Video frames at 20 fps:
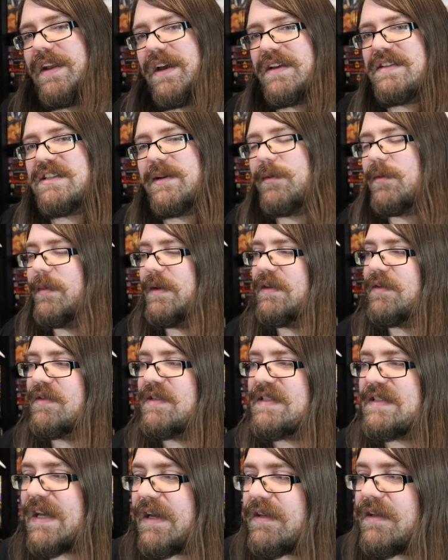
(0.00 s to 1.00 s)
next supplemental
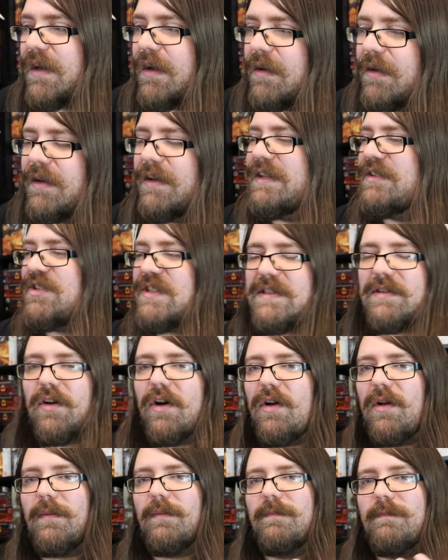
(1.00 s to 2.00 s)
set, uh, it just
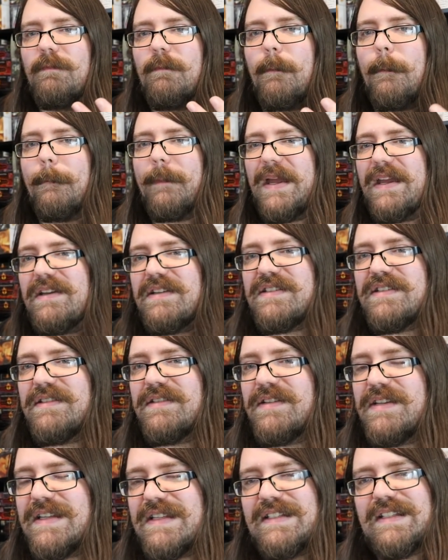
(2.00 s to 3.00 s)
all makes
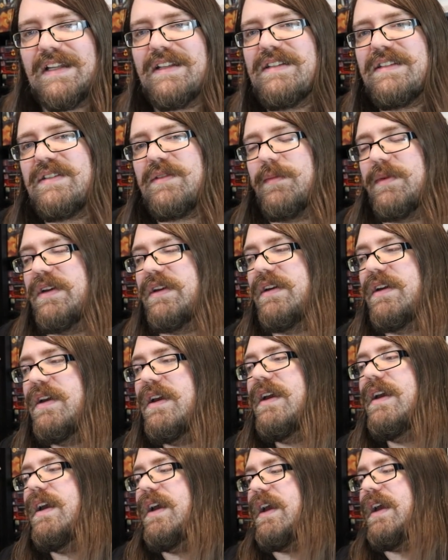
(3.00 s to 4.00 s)
sense to me.
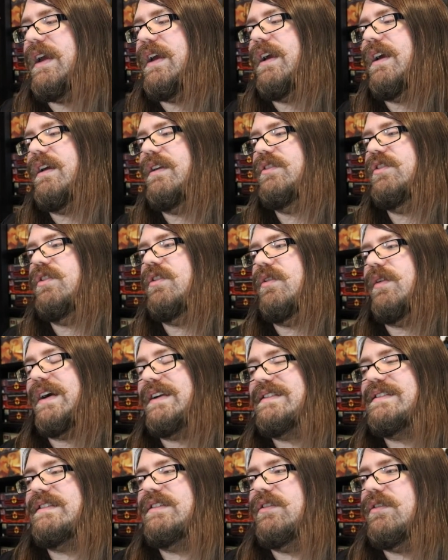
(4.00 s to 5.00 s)
And you know,
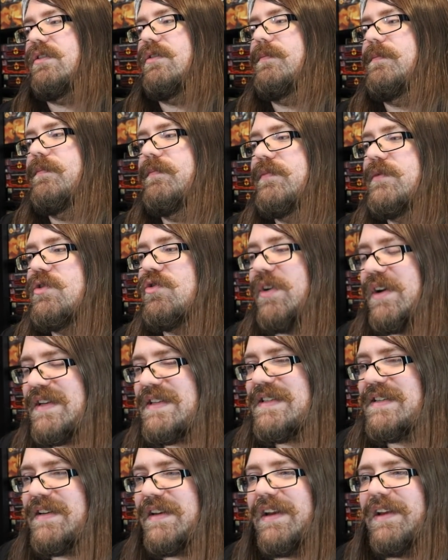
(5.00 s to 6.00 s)
I still
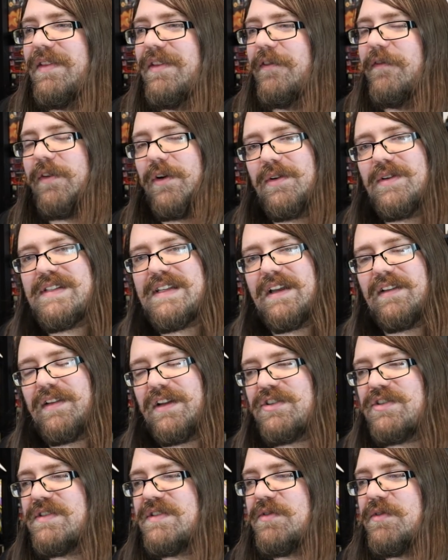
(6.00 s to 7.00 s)
trust in the folks at
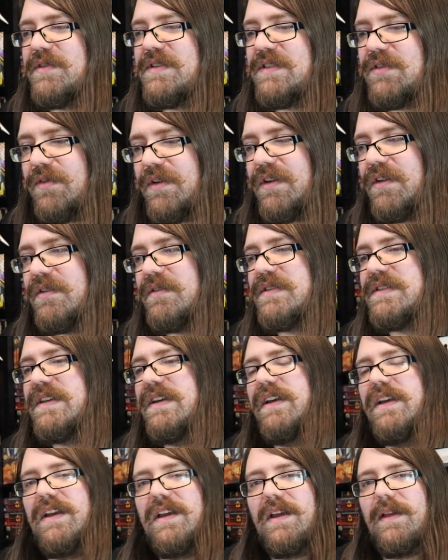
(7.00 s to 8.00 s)
Legend Story Studios.
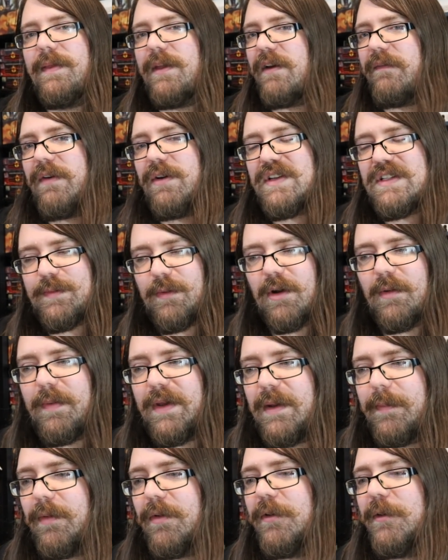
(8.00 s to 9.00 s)
They're very smart
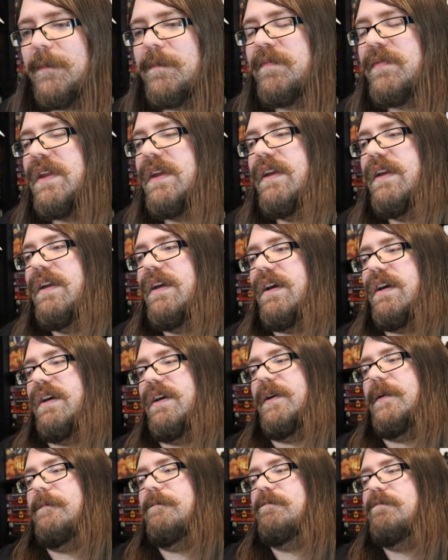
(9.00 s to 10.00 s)
people.
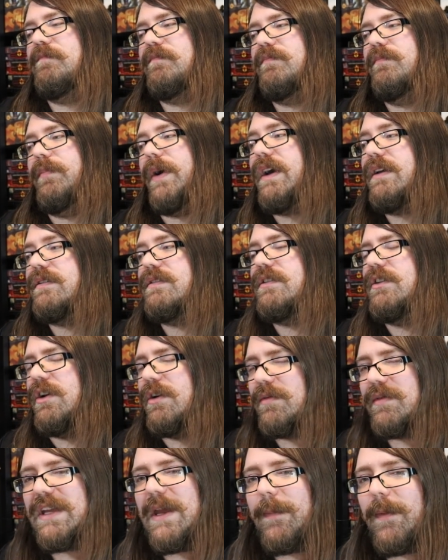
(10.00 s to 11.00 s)
Um, but, you
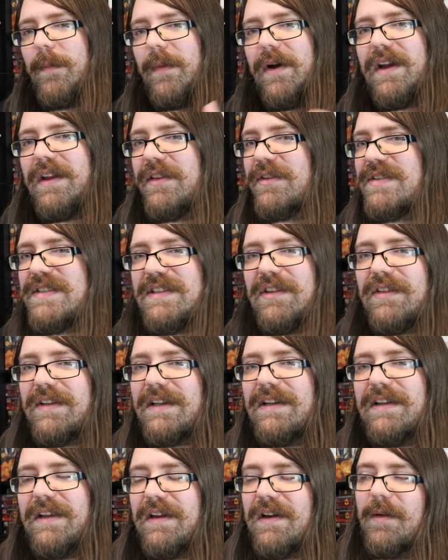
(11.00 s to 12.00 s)
know, keep in mind, they're still an
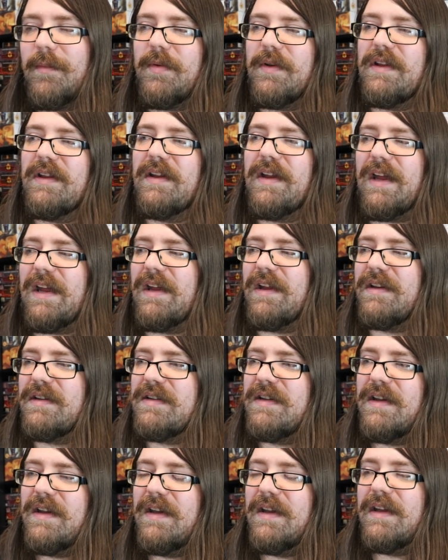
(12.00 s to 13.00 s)
indie company
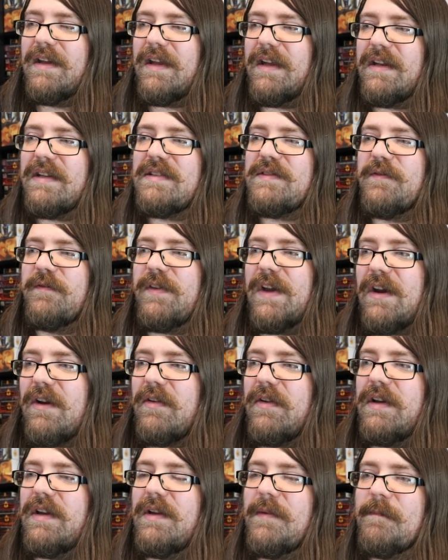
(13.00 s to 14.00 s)
and it is
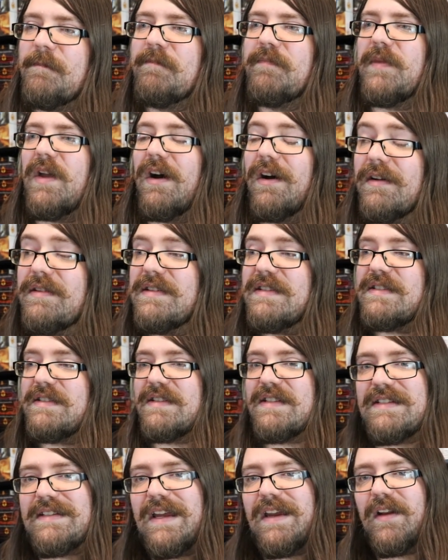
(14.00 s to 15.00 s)
very
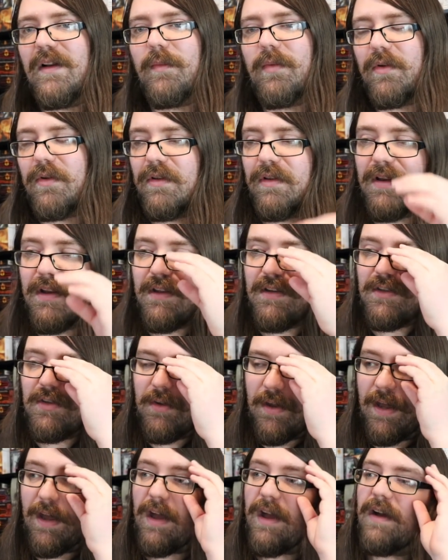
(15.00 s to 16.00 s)
unsustainable
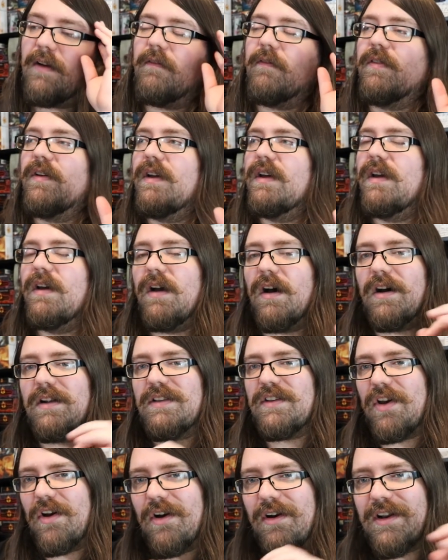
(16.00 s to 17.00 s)
to have a
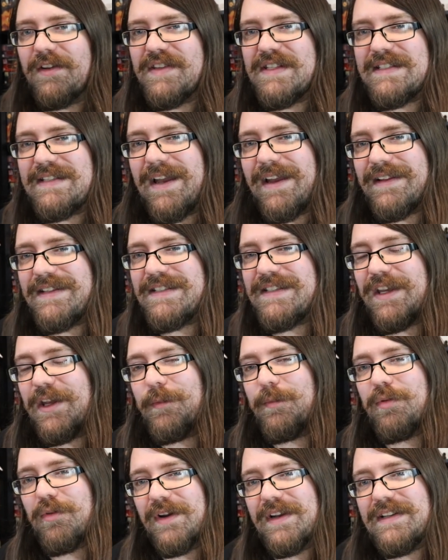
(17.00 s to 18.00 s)
ton of sets
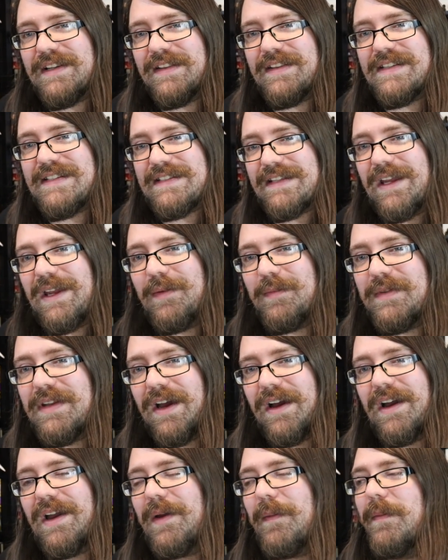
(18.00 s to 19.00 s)
in print at the same
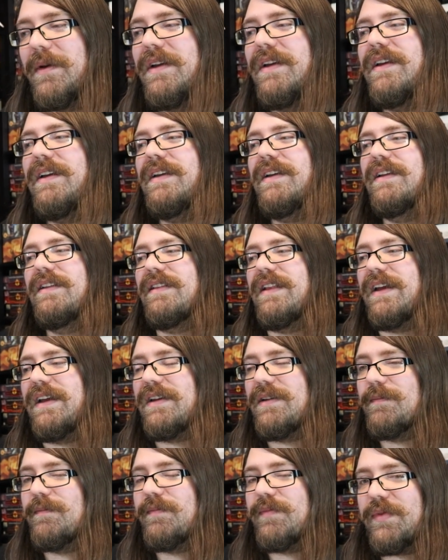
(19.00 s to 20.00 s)
time.
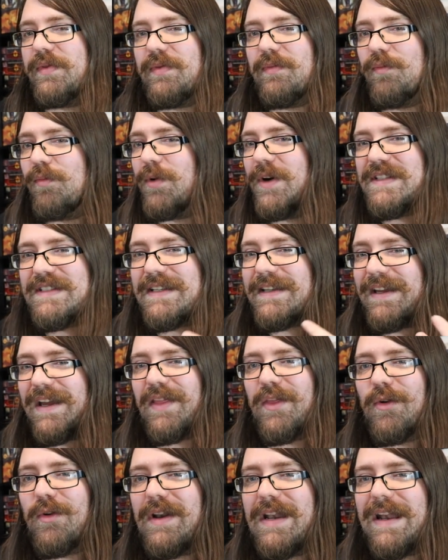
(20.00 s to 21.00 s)
Like, once
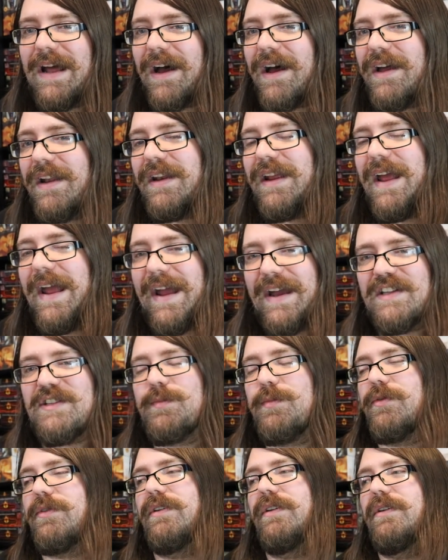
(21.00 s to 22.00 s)
again, they're not
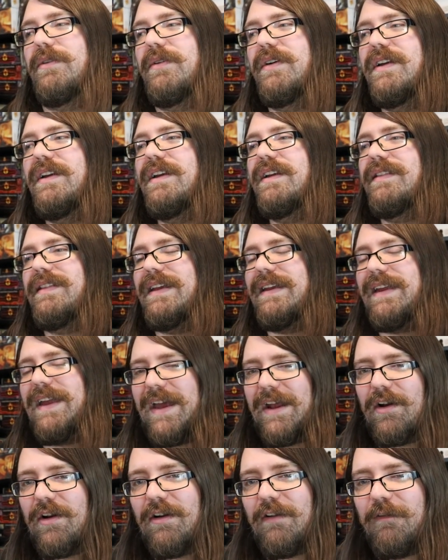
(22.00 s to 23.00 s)
Hasbro. They
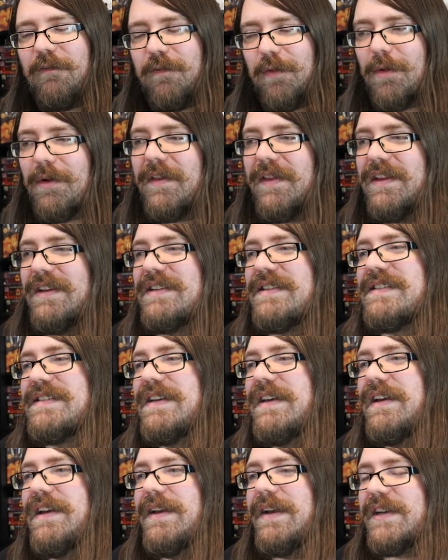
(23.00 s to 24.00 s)
cannot afford this,
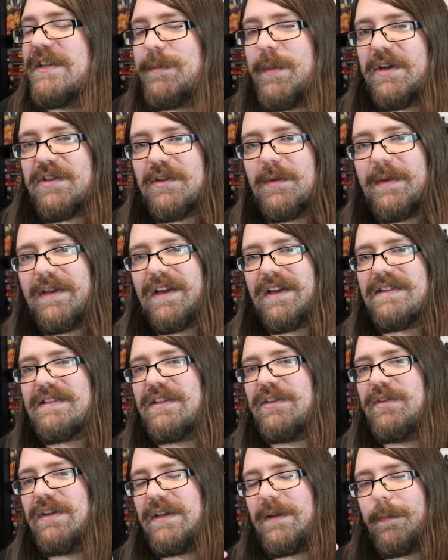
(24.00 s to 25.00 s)
especially because
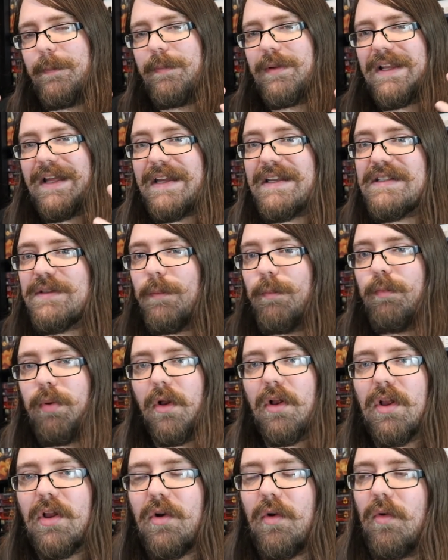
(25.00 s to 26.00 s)
you need to place
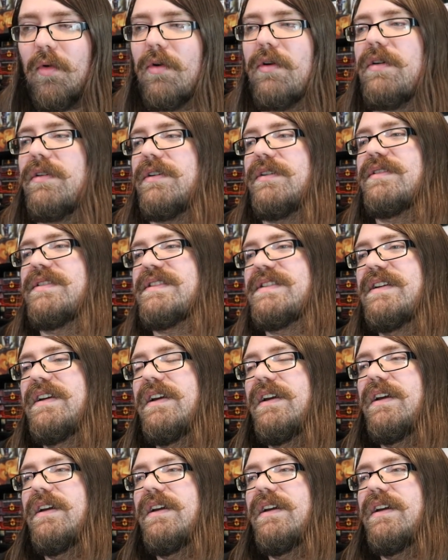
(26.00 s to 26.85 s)
bulk orders